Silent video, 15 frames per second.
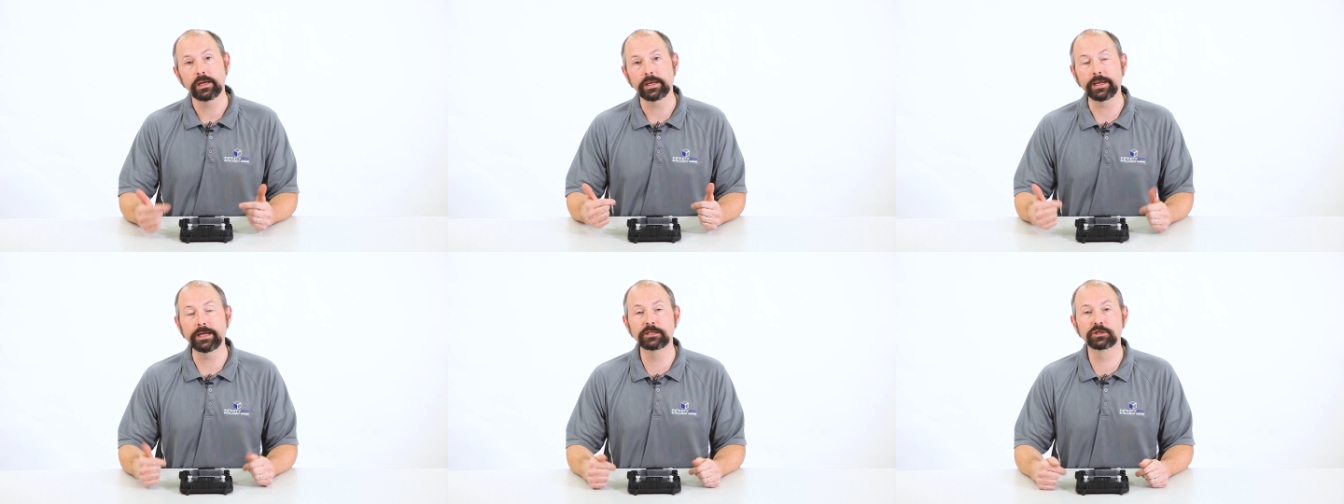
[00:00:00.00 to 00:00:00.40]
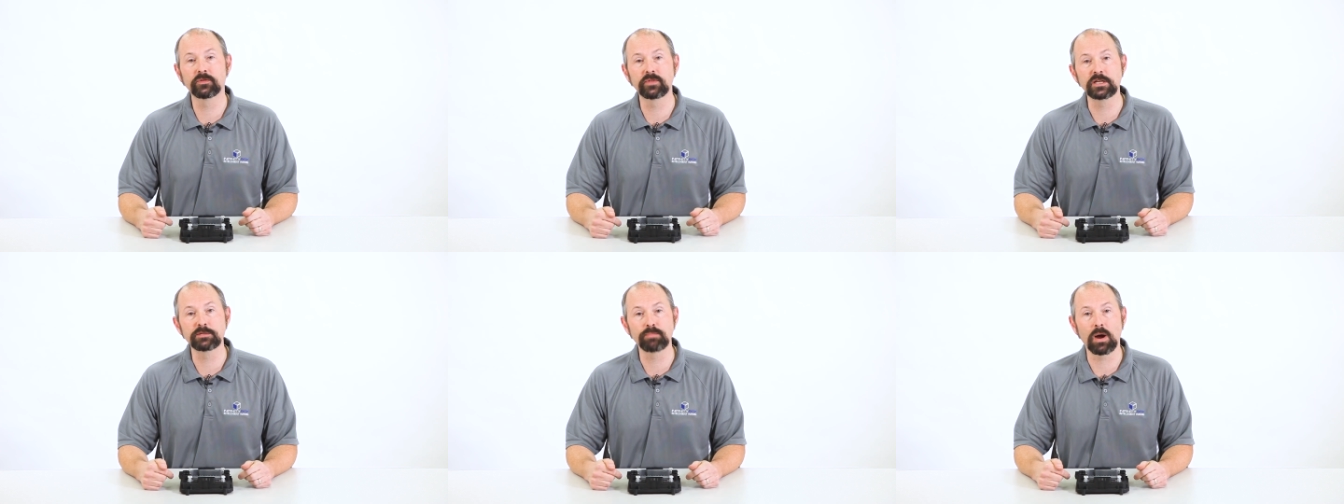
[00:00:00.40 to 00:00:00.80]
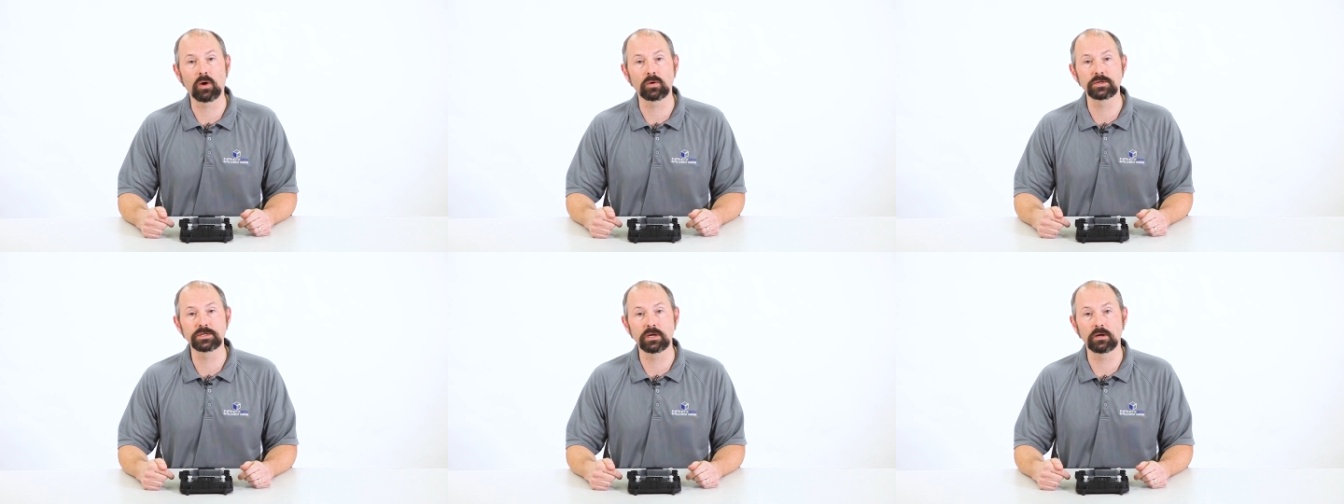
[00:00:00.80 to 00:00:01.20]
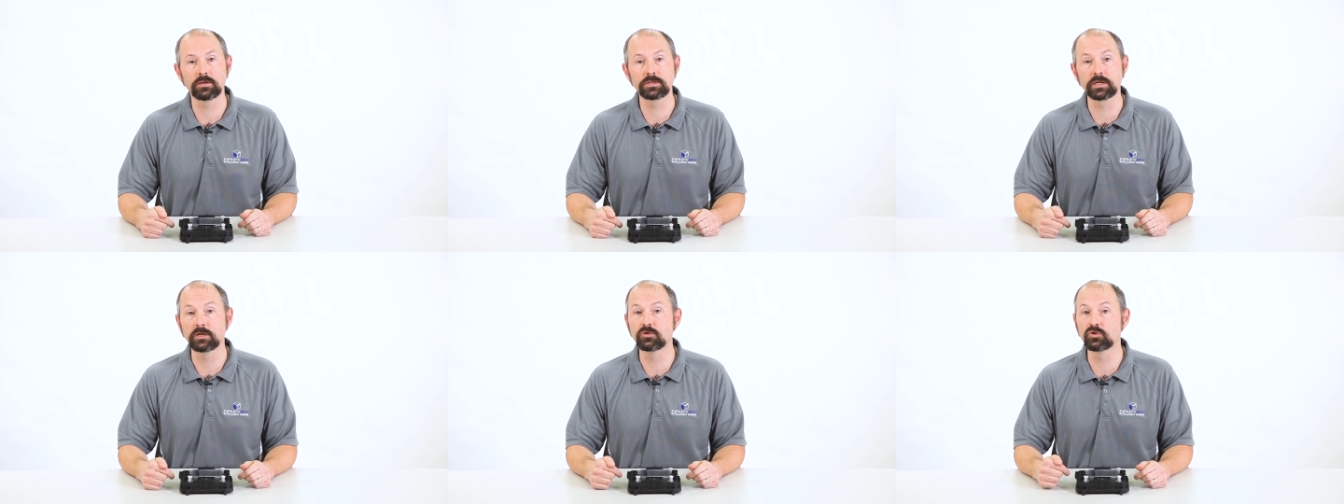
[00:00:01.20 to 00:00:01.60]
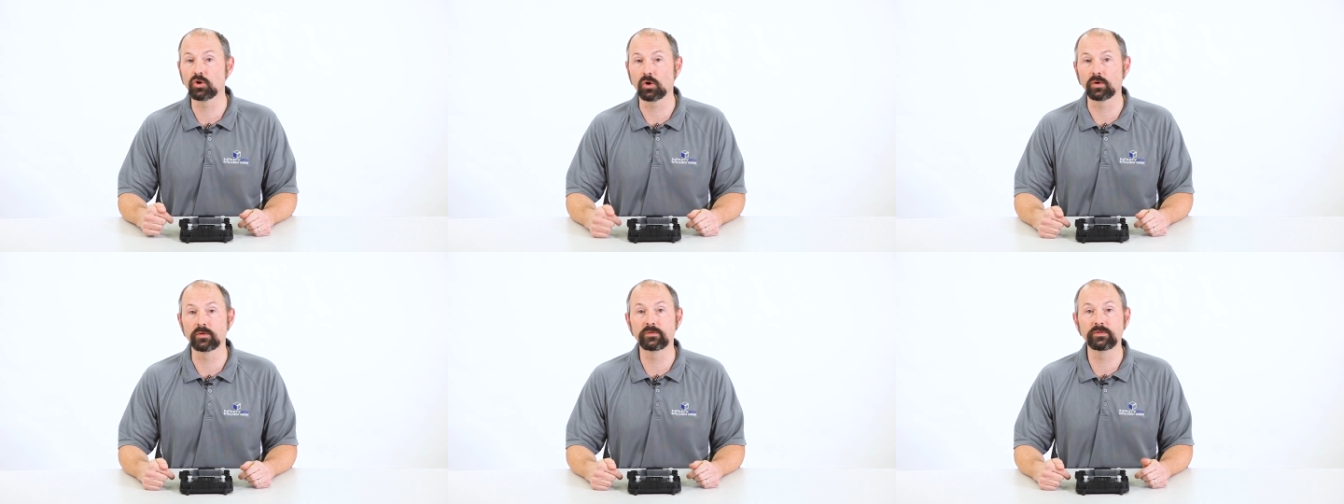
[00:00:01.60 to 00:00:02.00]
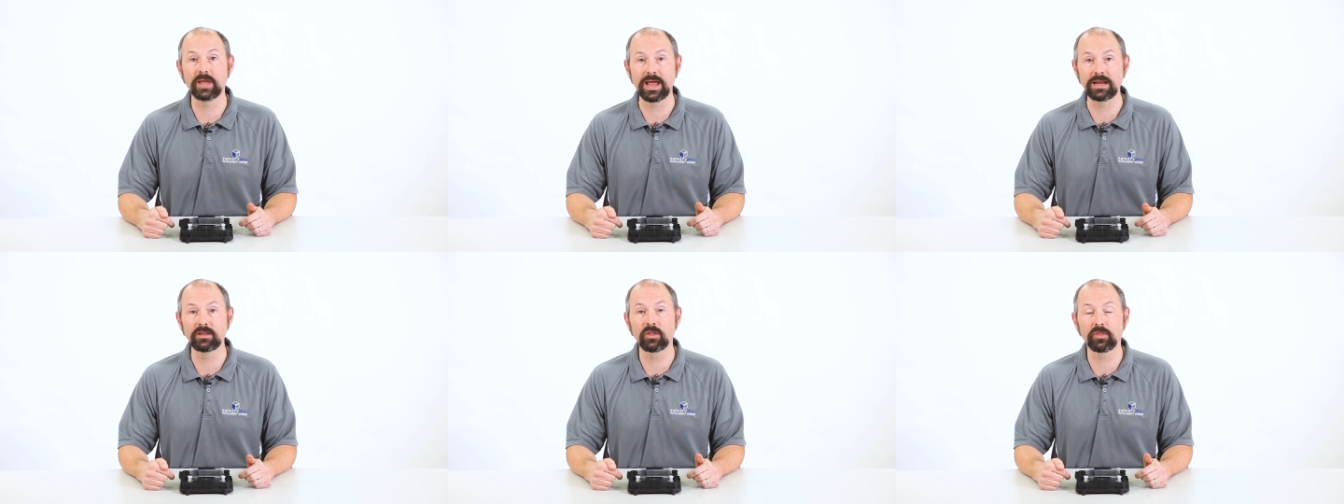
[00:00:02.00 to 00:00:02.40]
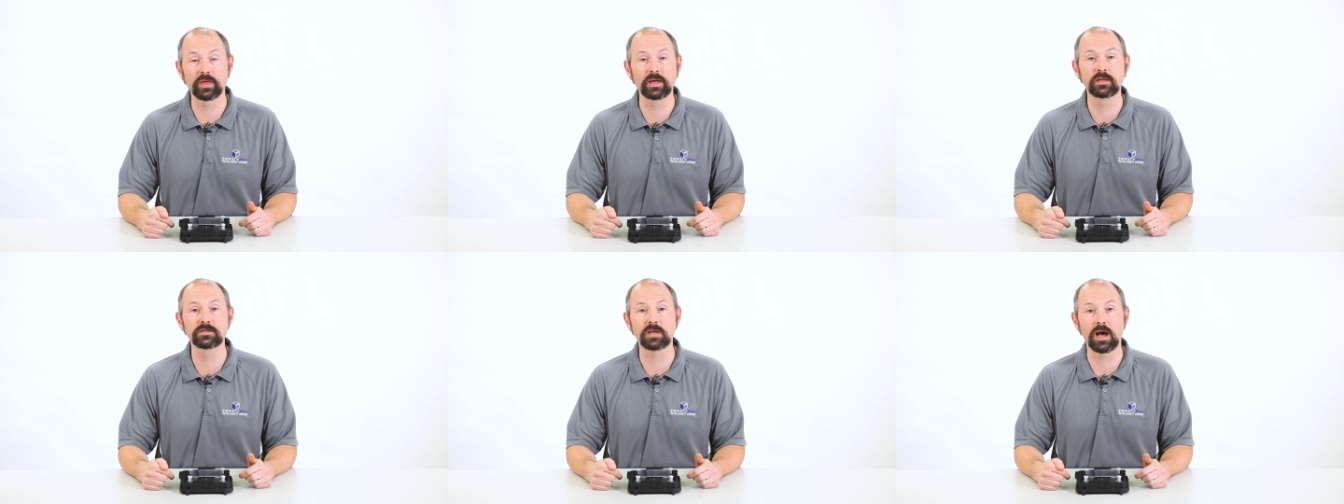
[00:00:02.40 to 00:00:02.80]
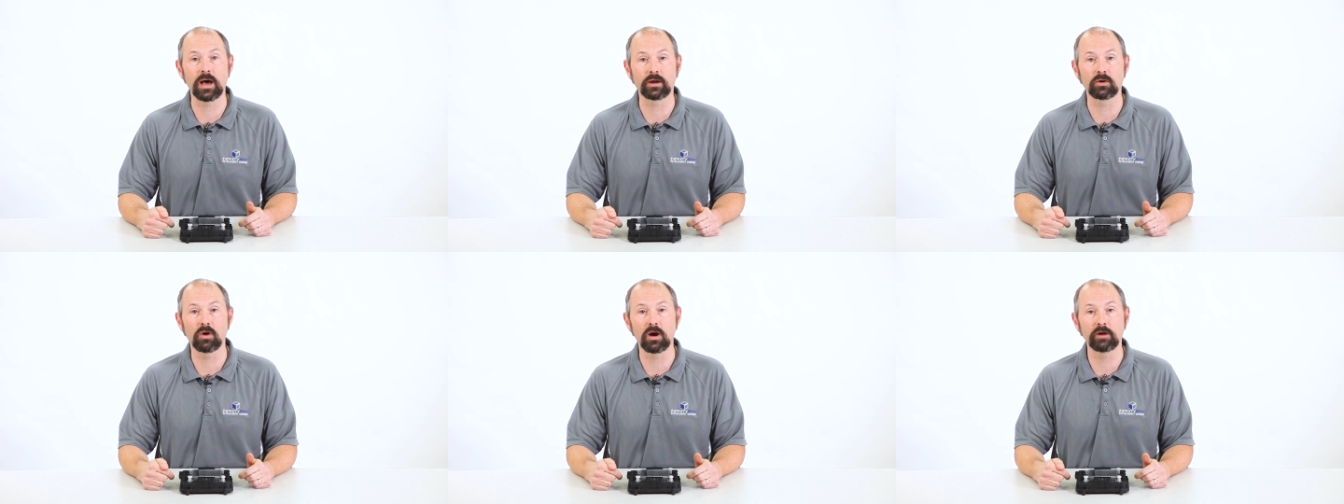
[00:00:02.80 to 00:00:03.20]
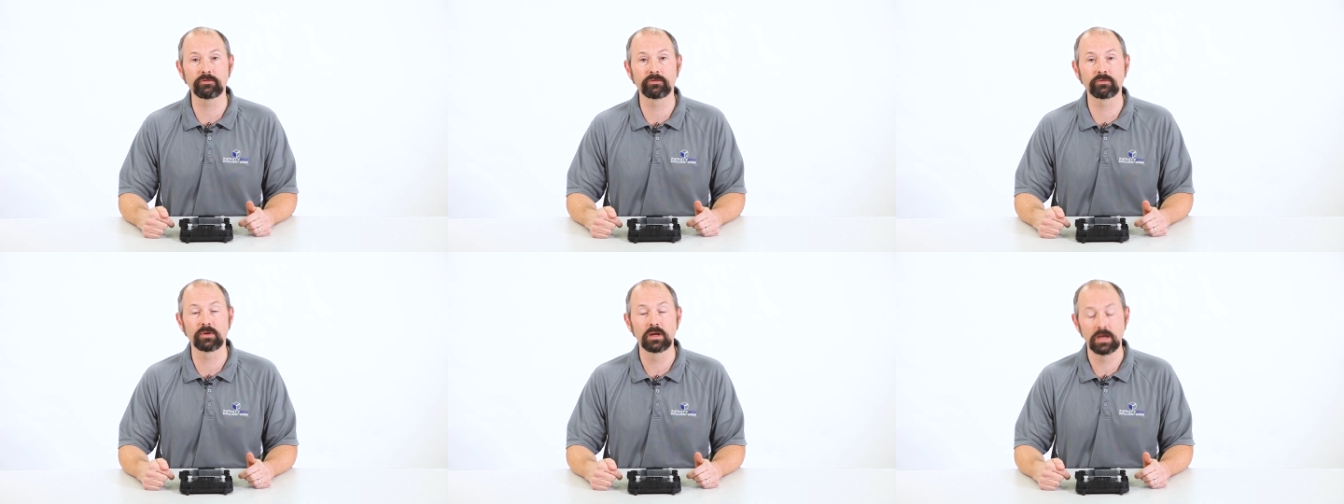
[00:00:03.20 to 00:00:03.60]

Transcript: Each of these power cells can turn 10 things on and off.